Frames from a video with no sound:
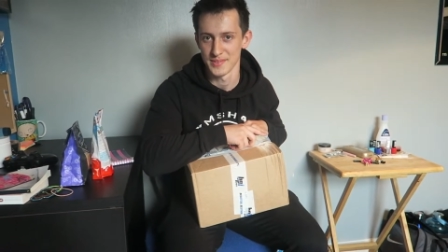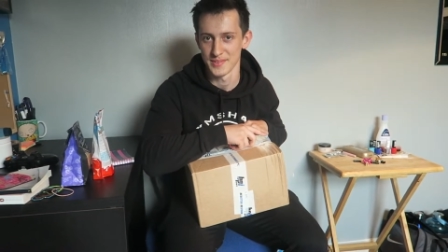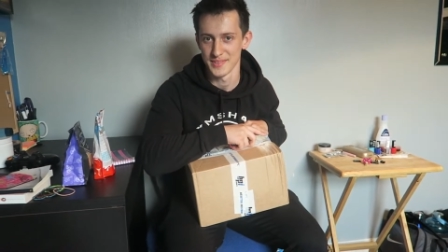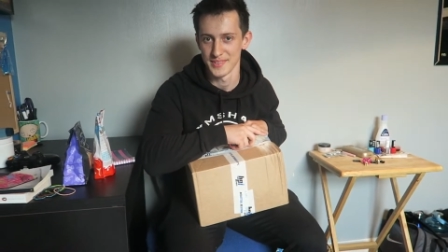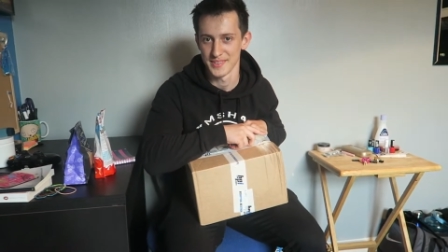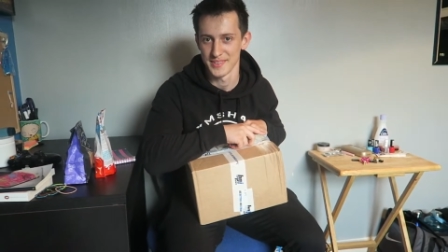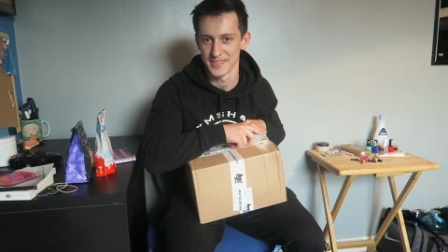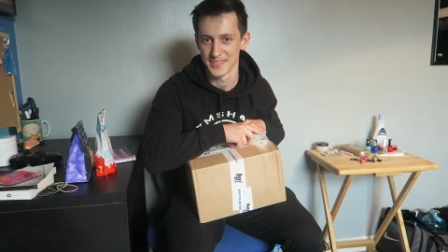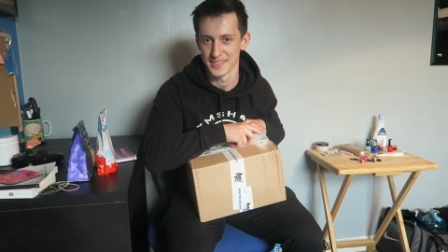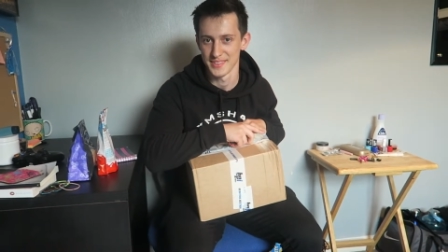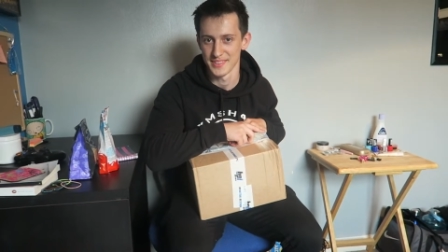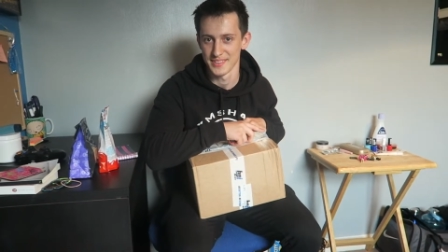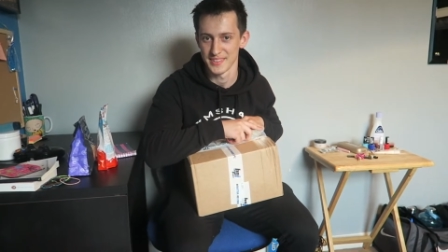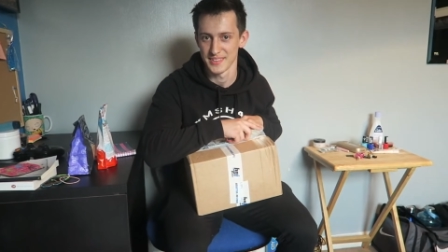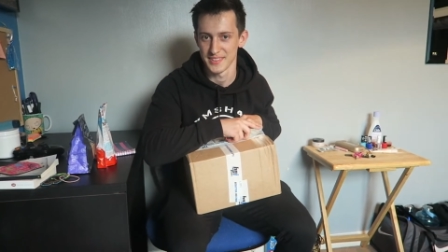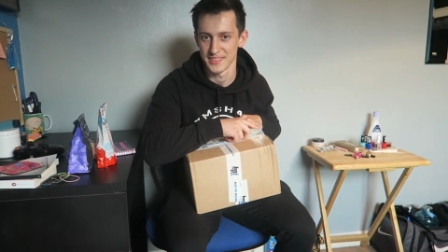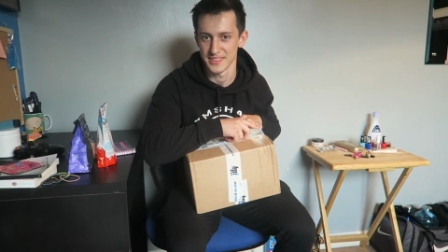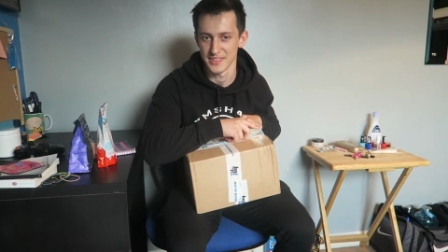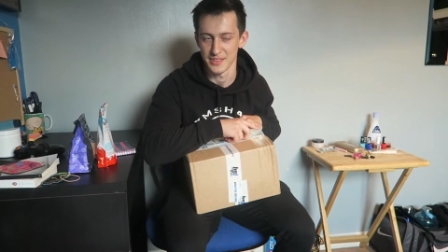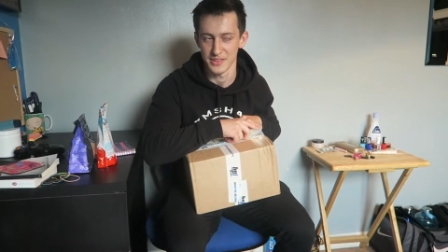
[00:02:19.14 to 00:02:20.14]
yes.
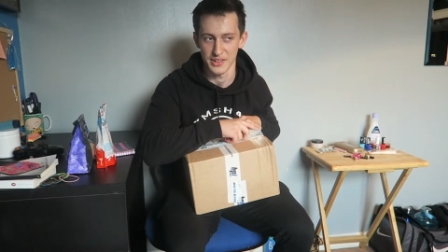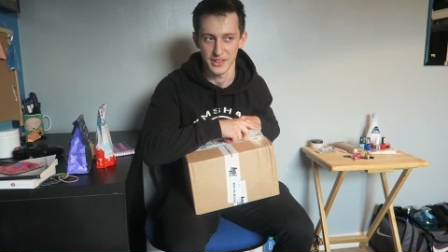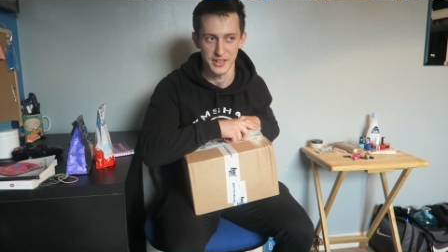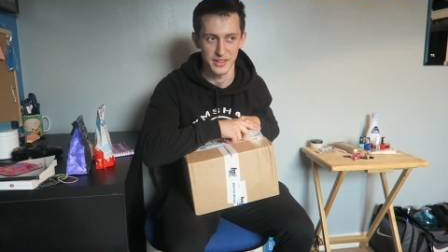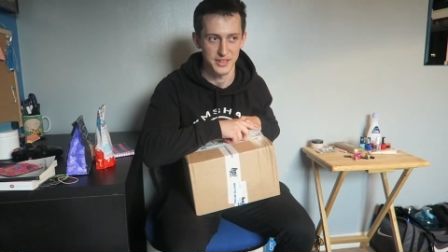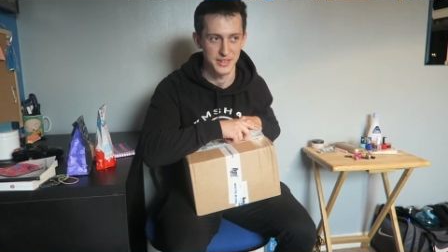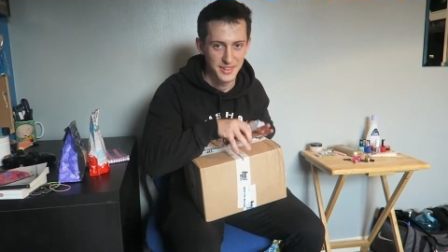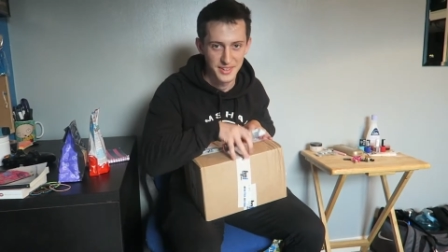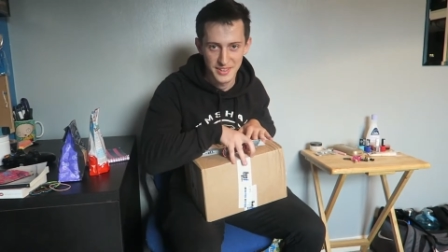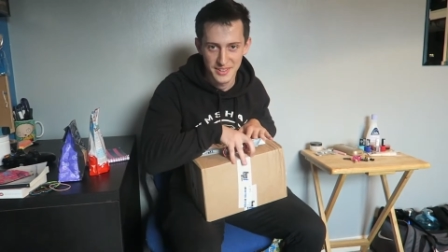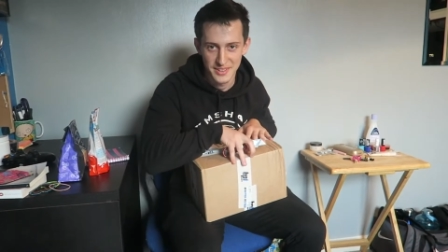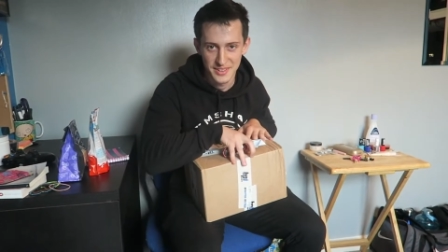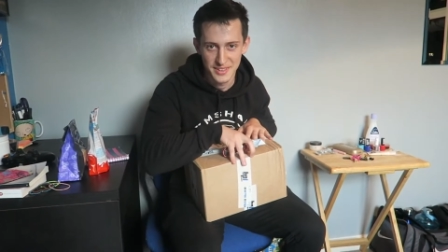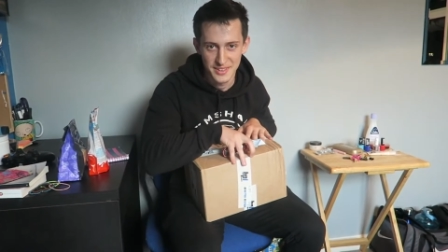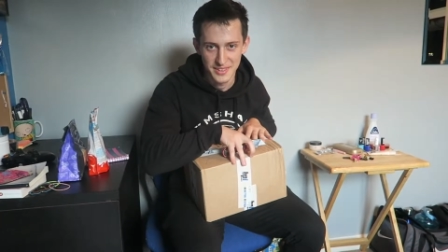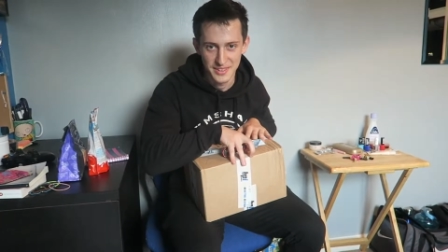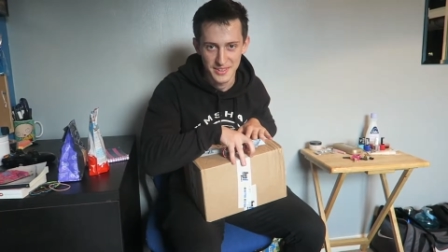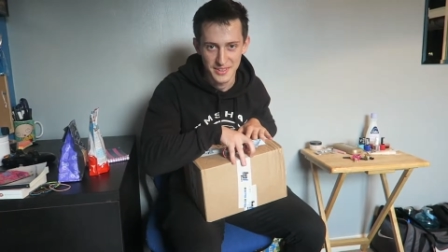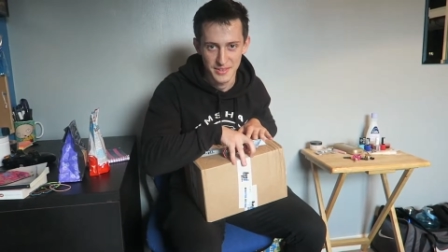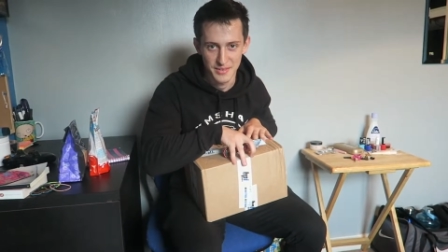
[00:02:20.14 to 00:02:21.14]
Okay.
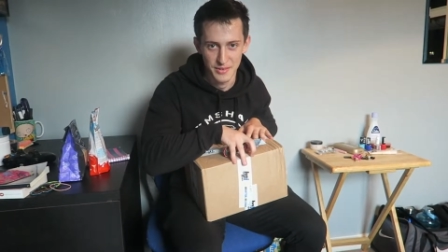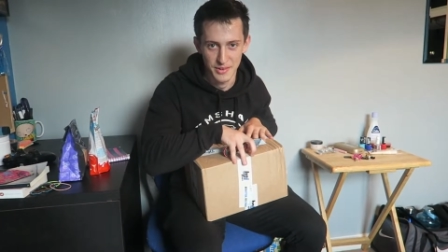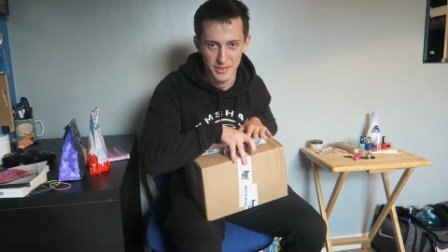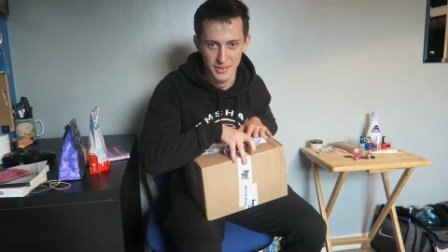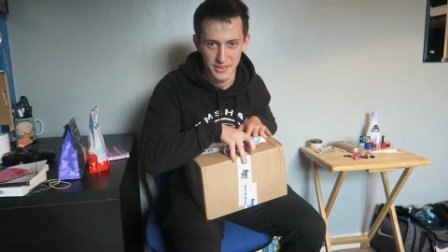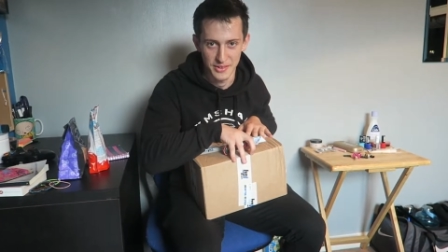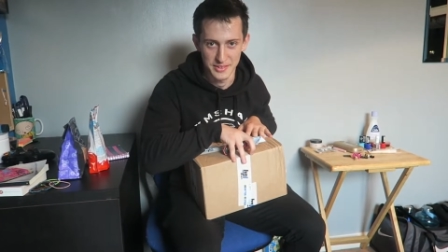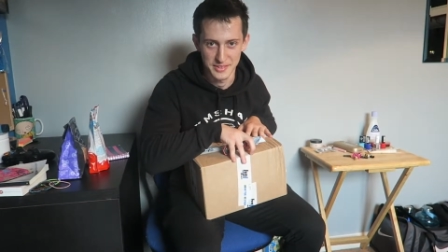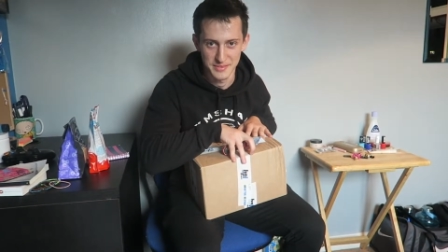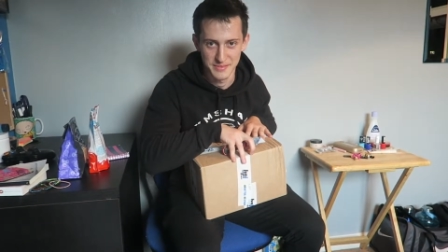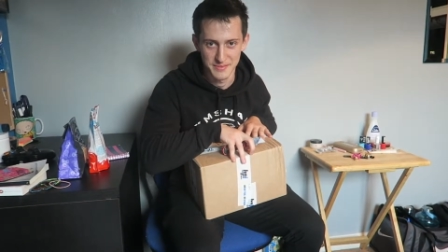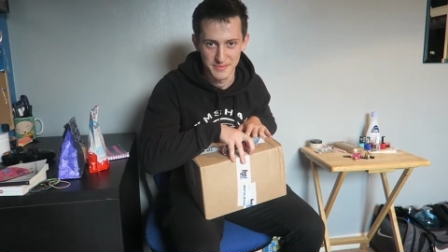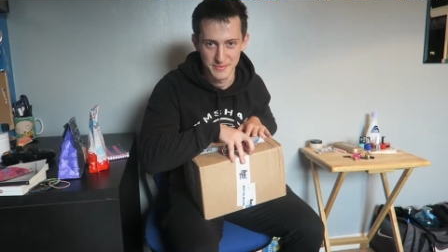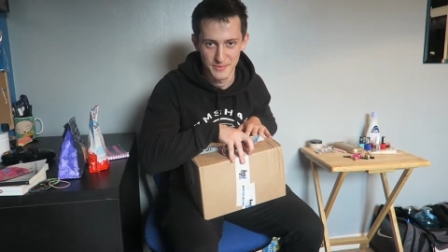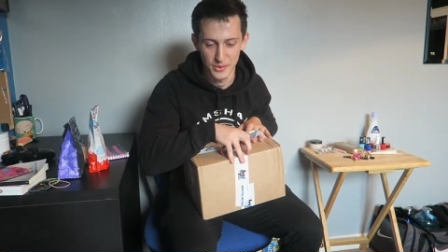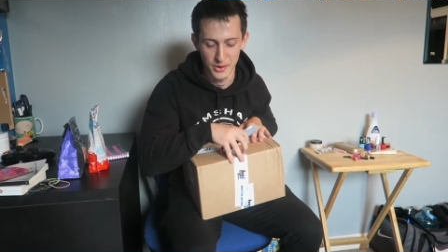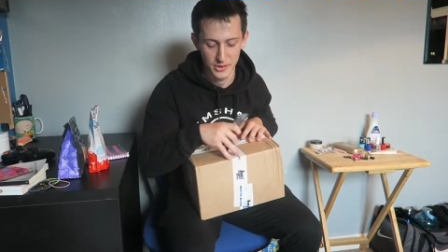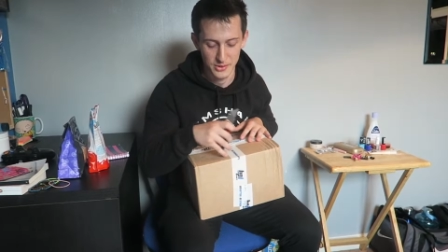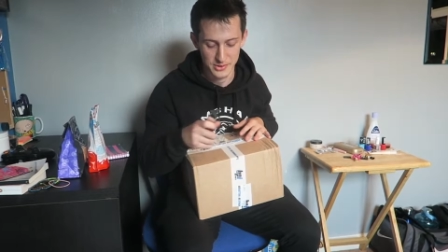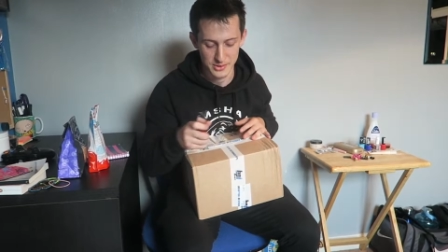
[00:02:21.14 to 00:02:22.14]
Right guys,
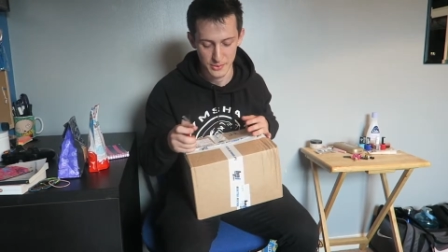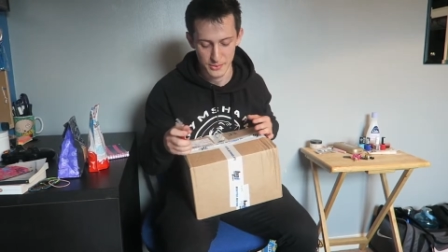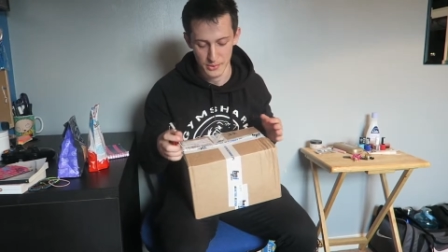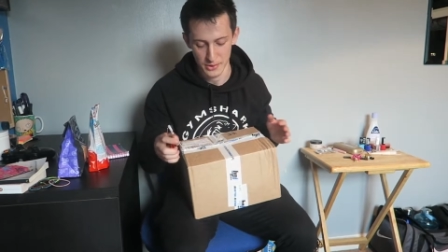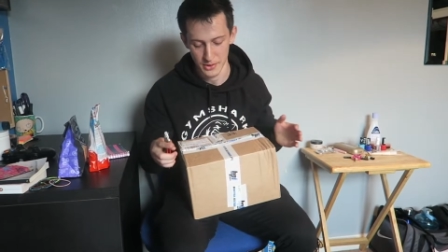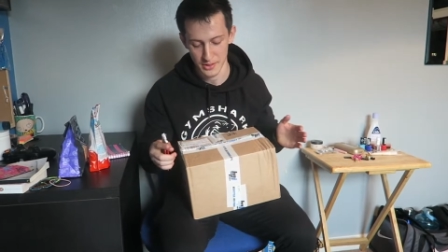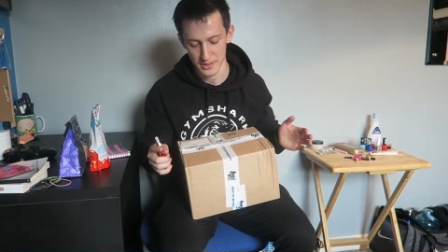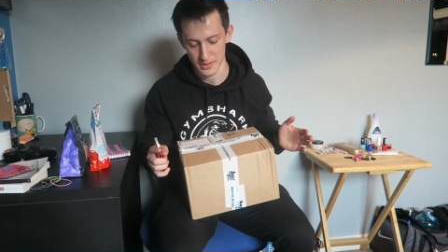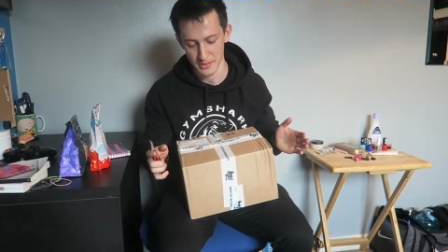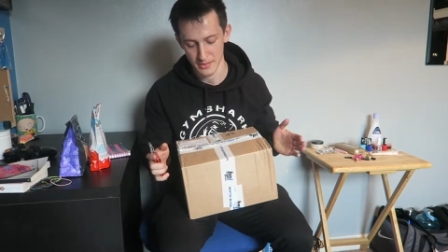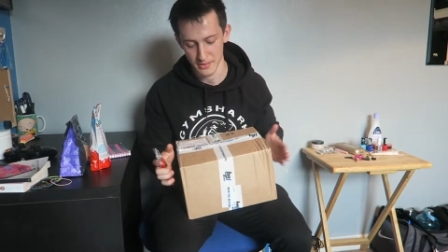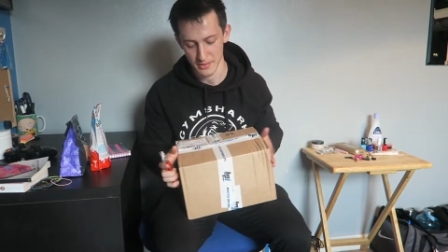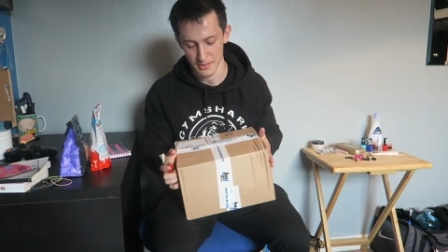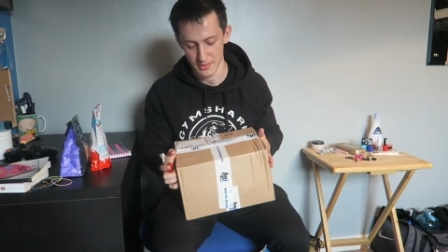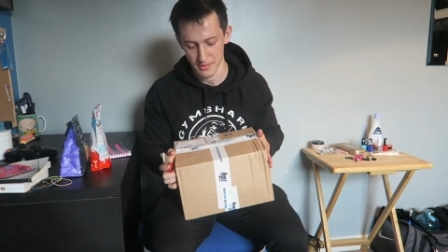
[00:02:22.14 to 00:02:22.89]
while I was at work,